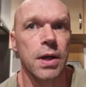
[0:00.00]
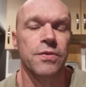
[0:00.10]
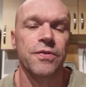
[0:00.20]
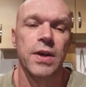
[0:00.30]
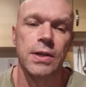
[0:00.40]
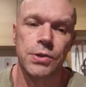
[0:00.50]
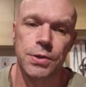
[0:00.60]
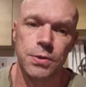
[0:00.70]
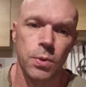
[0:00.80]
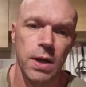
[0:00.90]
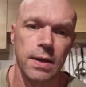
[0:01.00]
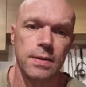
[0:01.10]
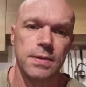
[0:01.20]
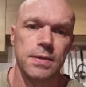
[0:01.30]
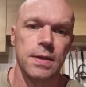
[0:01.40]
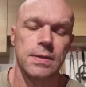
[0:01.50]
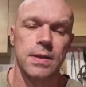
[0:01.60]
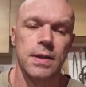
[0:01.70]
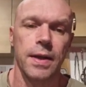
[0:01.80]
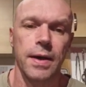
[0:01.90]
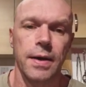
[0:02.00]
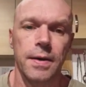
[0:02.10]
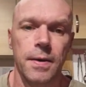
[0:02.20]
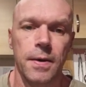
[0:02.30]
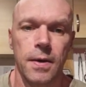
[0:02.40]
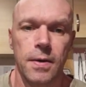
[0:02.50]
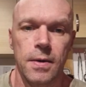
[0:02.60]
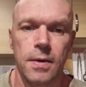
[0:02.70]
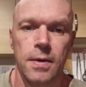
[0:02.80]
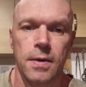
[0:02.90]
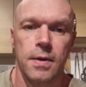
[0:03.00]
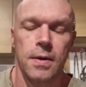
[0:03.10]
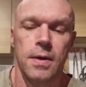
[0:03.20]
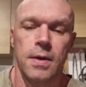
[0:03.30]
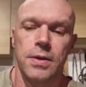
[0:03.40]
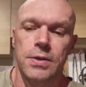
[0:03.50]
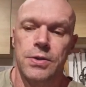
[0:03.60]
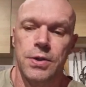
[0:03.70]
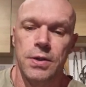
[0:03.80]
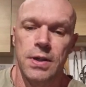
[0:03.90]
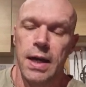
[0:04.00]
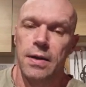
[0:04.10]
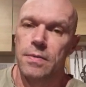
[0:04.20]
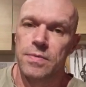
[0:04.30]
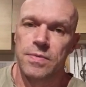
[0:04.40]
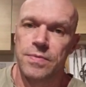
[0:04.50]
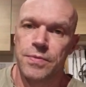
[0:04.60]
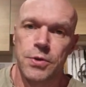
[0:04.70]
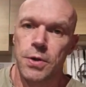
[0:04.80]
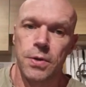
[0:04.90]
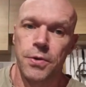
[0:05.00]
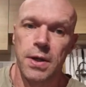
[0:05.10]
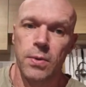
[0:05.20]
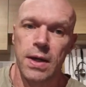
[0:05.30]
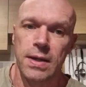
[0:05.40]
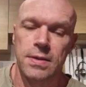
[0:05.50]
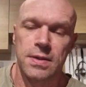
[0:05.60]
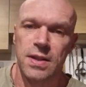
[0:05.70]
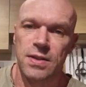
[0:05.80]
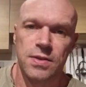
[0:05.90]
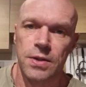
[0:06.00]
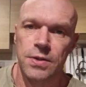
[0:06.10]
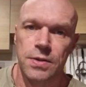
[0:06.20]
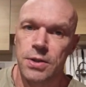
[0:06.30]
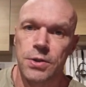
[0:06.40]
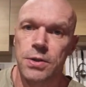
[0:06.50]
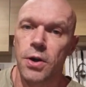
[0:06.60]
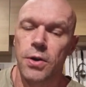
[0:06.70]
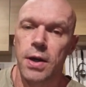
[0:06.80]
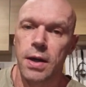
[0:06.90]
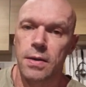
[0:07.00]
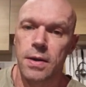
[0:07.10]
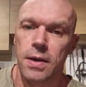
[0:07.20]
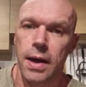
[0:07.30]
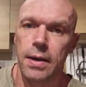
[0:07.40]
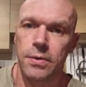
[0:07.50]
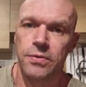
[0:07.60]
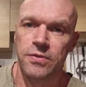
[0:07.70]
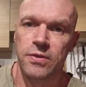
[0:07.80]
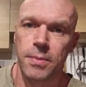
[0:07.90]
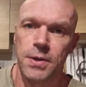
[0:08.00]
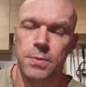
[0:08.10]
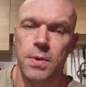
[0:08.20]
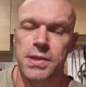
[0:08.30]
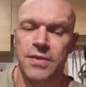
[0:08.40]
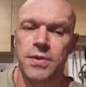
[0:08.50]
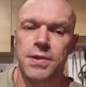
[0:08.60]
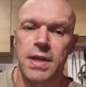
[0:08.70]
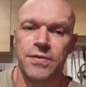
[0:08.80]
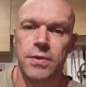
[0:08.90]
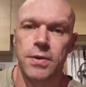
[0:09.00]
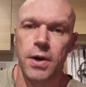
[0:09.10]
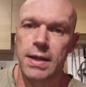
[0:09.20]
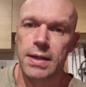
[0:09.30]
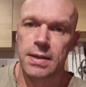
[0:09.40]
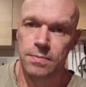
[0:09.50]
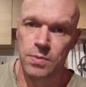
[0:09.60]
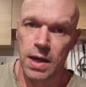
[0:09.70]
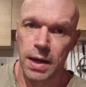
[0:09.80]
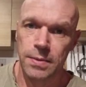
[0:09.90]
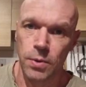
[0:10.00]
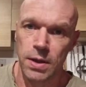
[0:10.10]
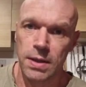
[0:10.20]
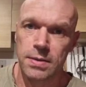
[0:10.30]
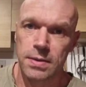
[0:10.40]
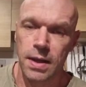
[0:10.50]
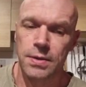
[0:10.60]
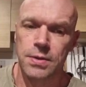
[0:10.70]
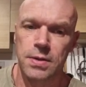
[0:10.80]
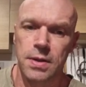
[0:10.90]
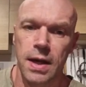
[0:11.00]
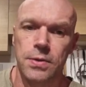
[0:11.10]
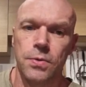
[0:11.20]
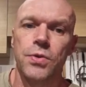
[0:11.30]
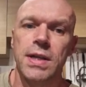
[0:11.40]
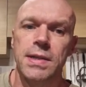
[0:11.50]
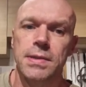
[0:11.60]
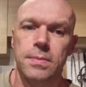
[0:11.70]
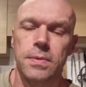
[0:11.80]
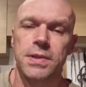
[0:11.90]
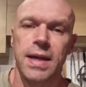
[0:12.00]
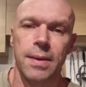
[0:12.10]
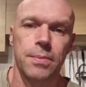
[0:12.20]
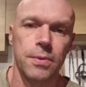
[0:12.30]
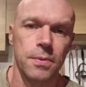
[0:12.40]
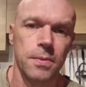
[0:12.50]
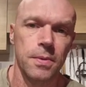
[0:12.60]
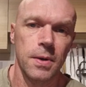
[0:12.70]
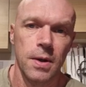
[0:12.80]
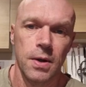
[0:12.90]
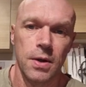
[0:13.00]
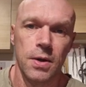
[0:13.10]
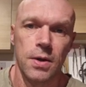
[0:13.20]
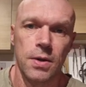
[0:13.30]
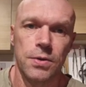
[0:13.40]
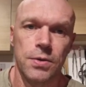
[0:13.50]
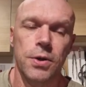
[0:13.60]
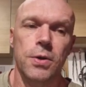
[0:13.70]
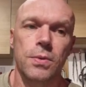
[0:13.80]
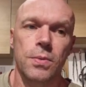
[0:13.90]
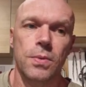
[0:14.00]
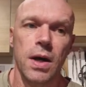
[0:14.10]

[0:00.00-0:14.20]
fixture swings, things like that. There's just 2 or 3 weeks, you're just not going to get enough information. Whereas after 7 or 8 game weeks, that's a reasonable sample to